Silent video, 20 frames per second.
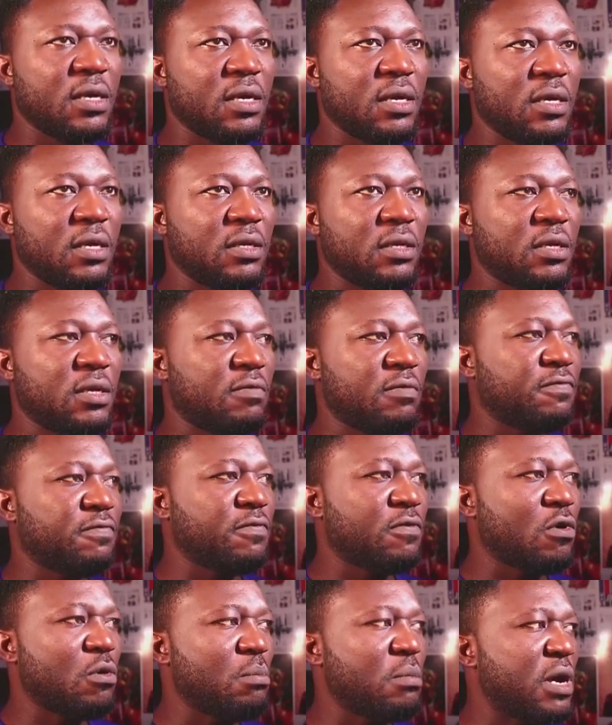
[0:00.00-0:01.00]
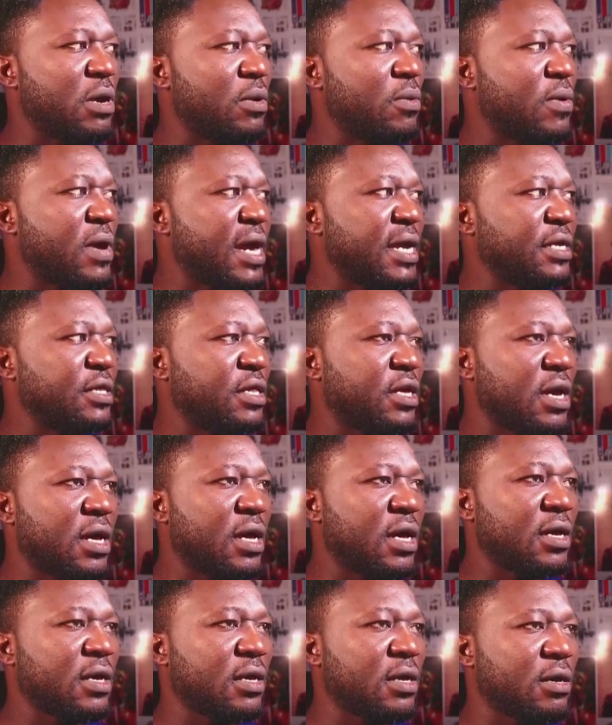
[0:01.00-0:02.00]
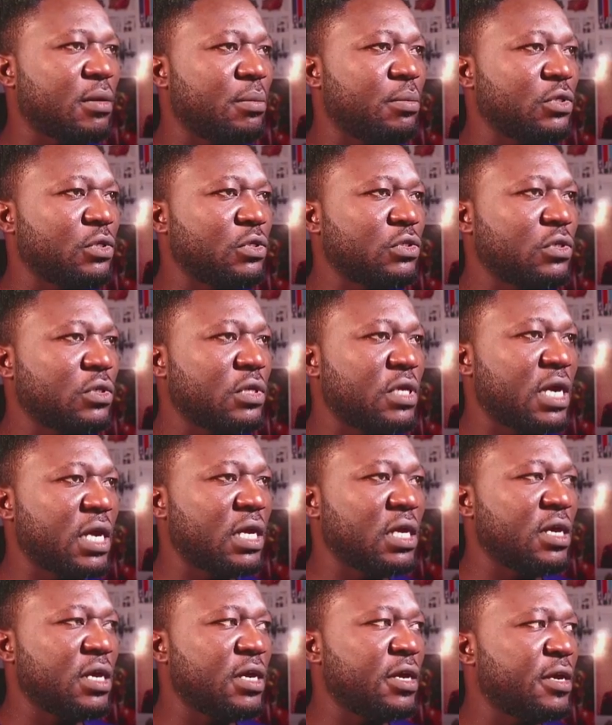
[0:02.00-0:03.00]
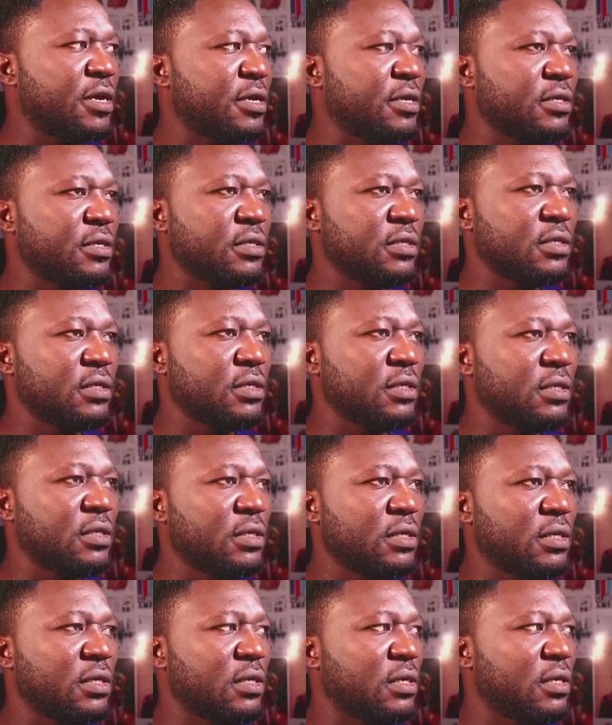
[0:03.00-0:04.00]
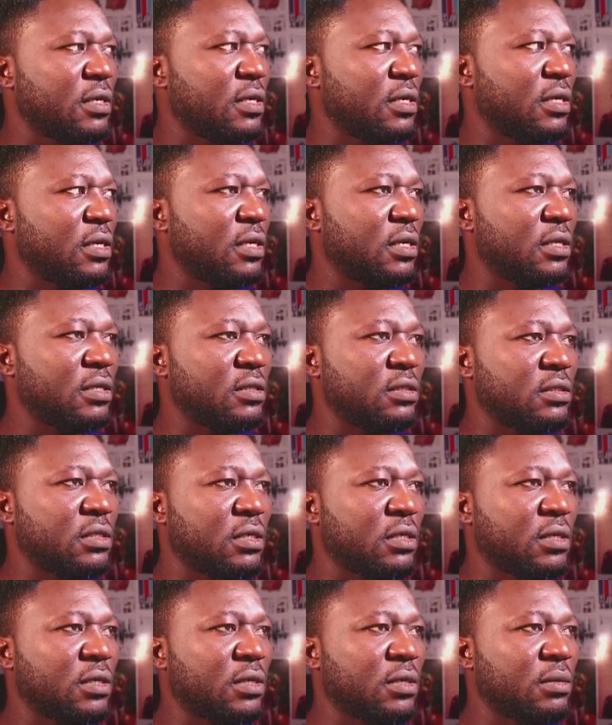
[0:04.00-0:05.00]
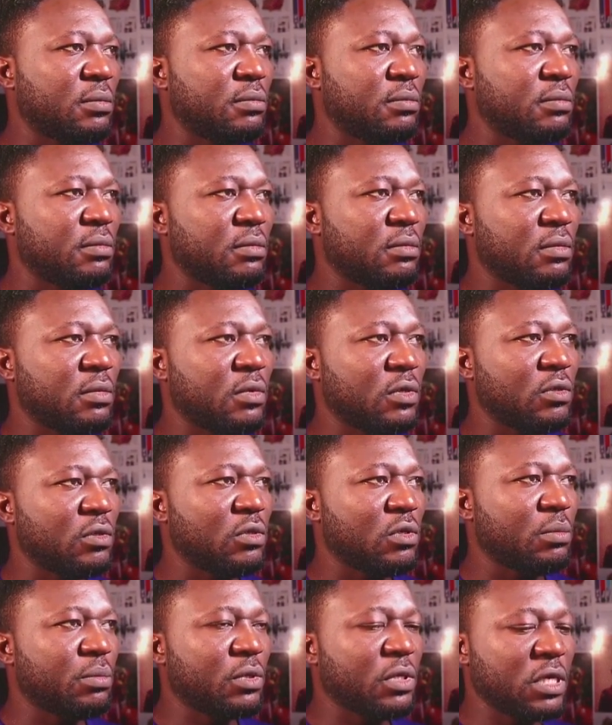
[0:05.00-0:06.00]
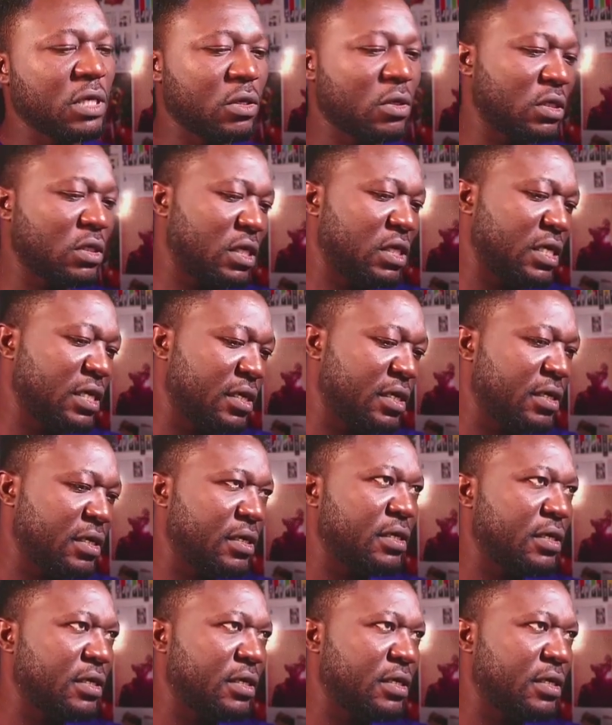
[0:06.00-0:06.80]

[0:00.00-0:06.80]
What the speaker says: And then for my rider, position that here and double click on the layer,